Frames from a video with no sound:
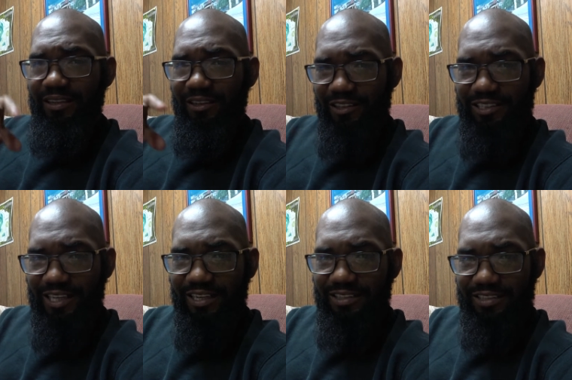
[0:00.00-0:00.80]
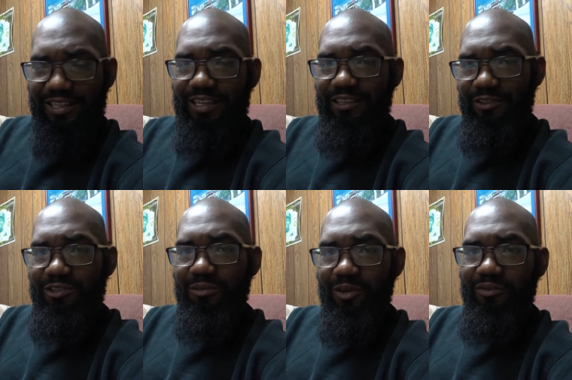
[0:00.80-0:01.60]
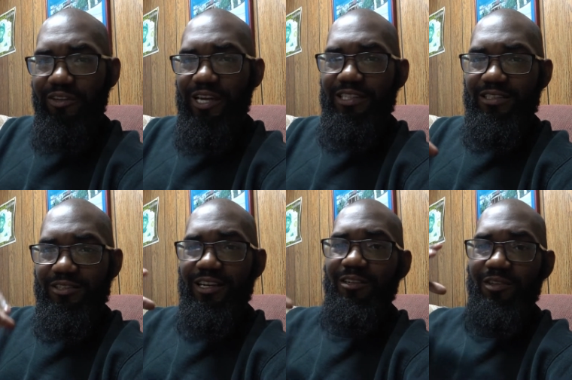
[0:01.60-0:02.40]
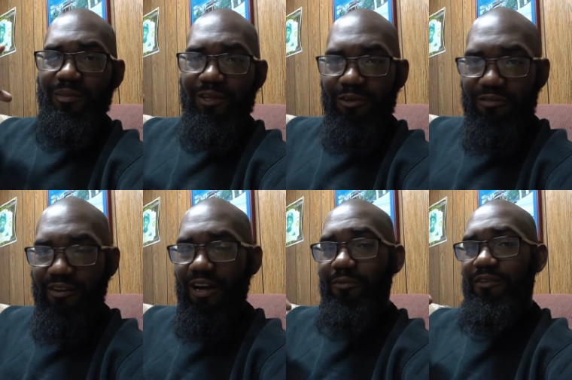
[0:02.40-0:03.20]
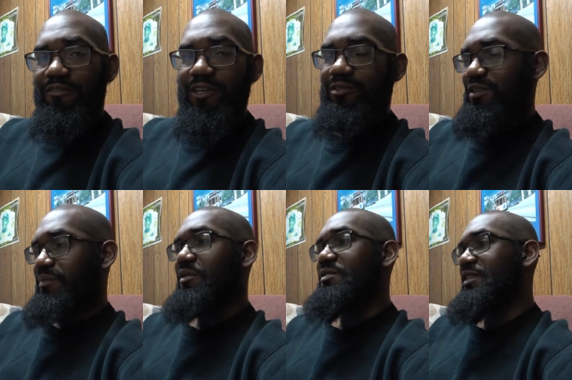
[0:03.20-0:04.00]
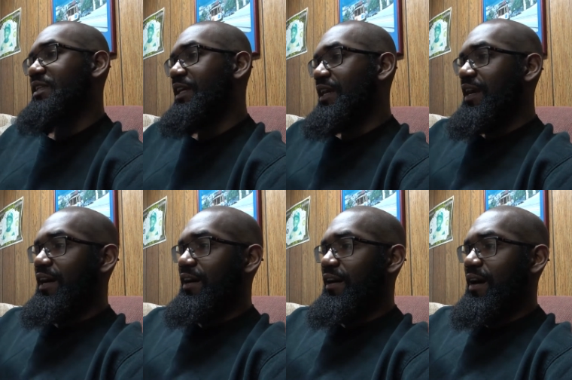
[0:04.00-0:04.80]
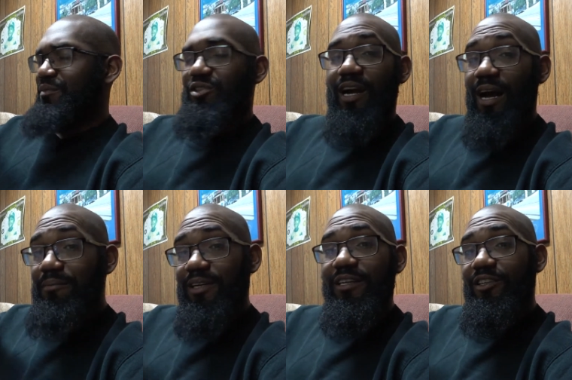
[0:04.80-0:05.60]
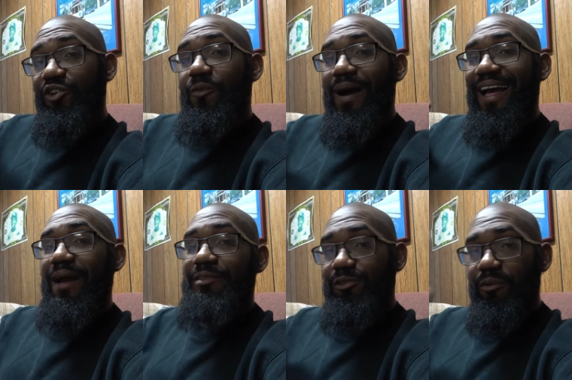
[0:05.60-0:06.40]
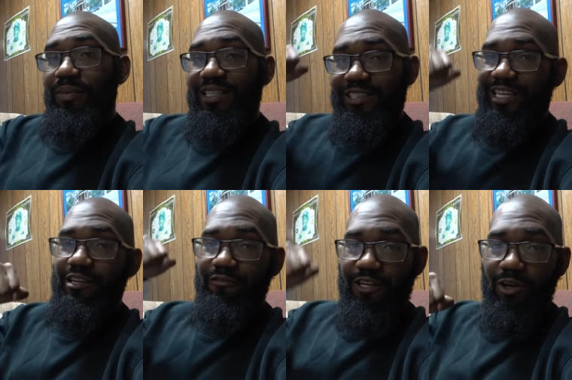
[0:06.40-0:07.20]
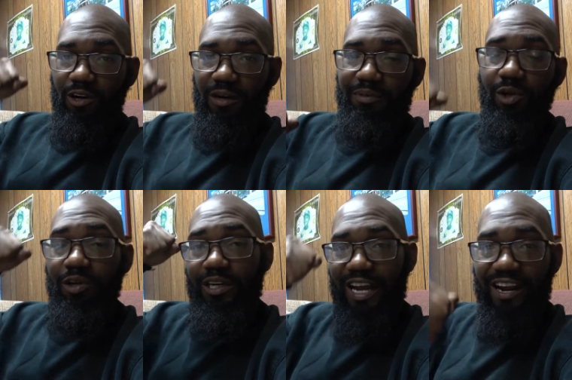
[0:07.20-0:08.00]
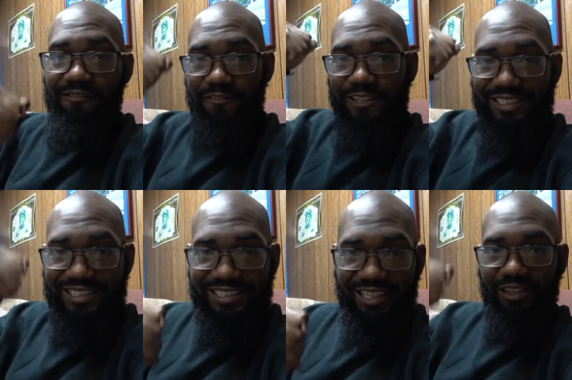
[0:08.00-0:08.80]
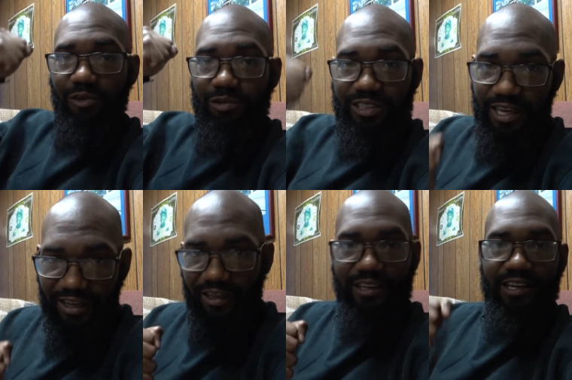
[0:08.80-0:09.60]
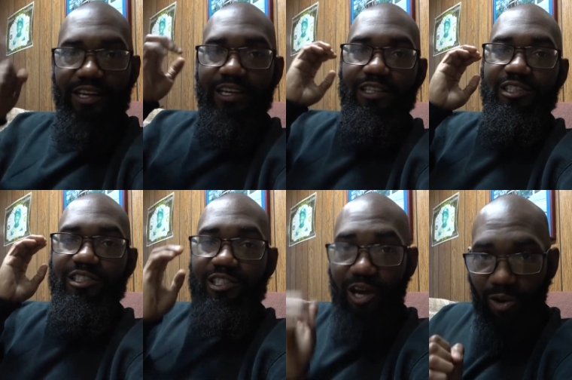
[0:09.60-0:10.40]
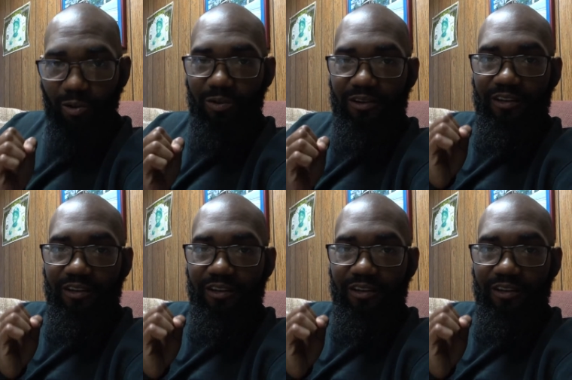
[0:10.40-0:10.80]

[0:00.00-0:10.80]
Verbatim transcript: your settings to get YouTube notifications so that you can be notified when videos are posted. Uh, I'm trying. I'm gonna do my absolute best to get a video uploaded every single day. So